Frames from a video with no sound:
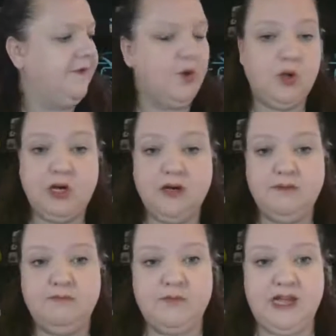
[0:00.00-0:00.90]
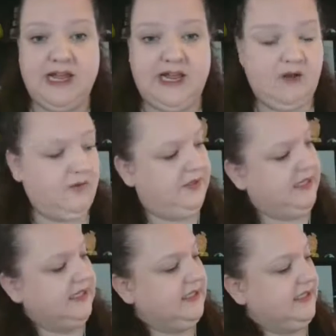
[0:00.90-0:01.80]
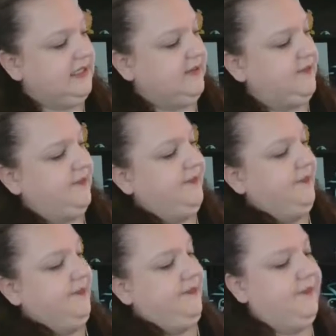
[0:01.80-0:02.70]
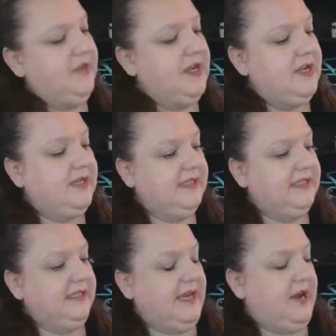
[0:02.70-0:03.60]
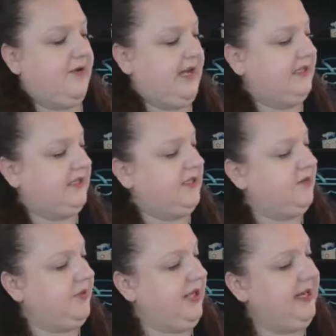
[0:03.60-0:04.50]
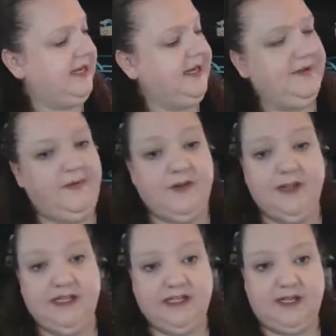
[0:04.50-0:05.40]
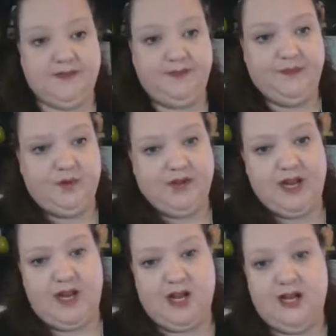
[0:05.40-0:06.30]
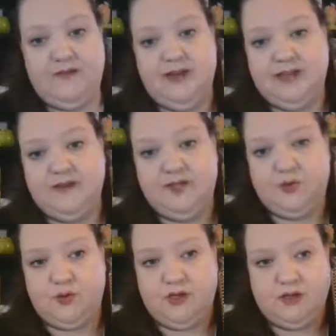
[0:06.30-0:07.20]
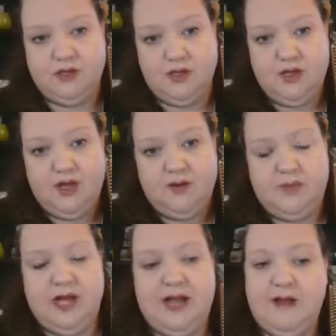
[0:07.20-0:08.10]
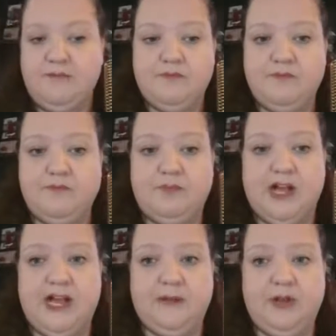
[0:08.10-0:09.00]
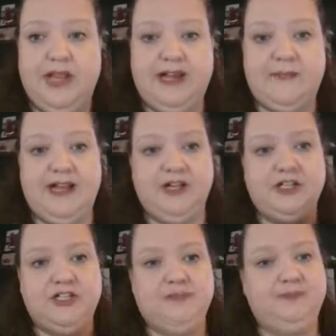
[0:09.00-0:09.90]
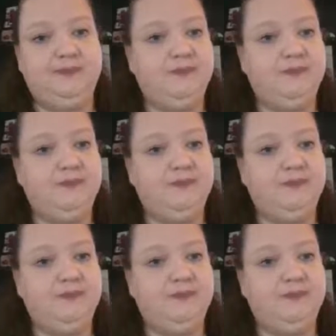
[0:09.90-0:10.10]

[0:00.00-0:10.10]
for my oldest, this is how I start planning. For this year, well, they all have individual planning binders